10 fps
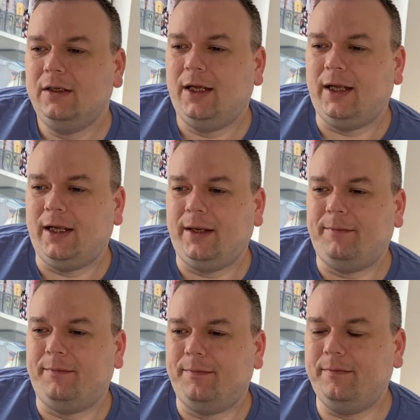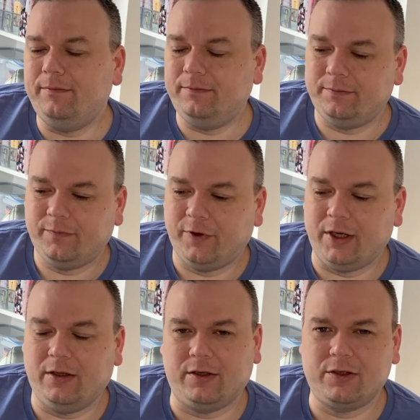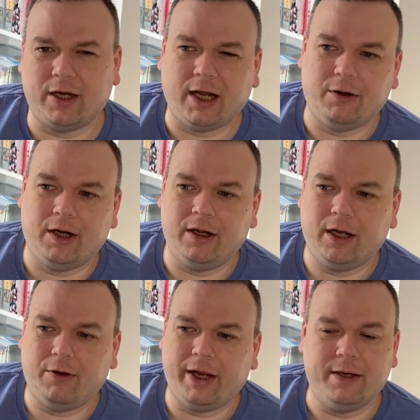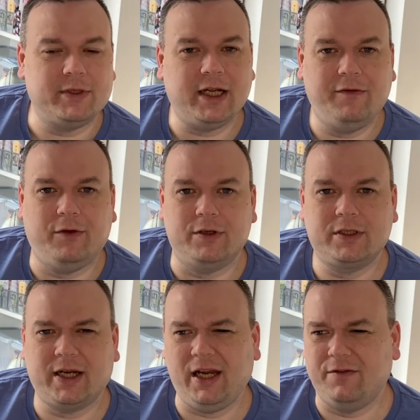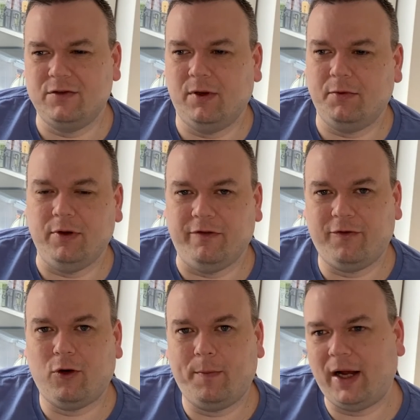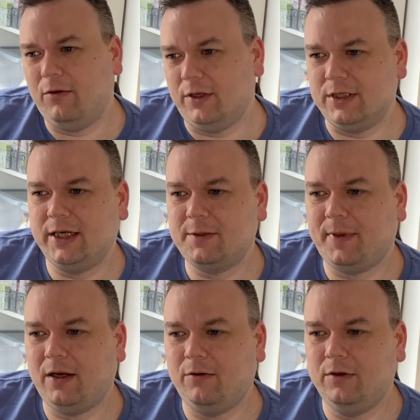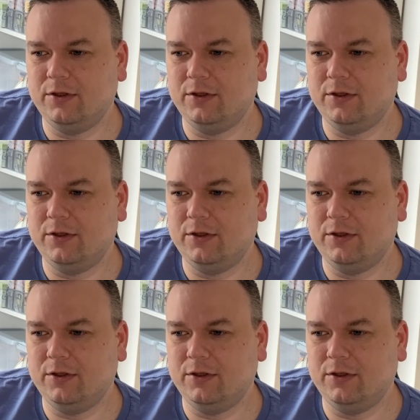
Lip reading: For it looks like our items sell for kind of somewhere between £4 and £6.